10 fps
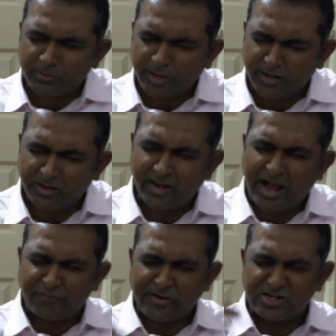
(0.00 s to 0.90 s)
then
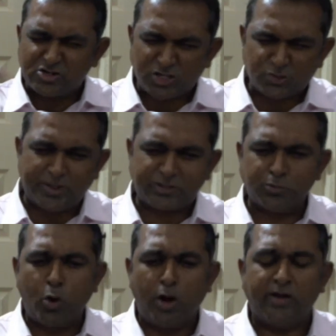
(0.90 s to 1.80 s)
after
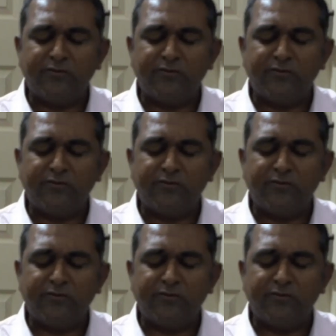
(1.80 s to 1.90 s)
introspection, move on.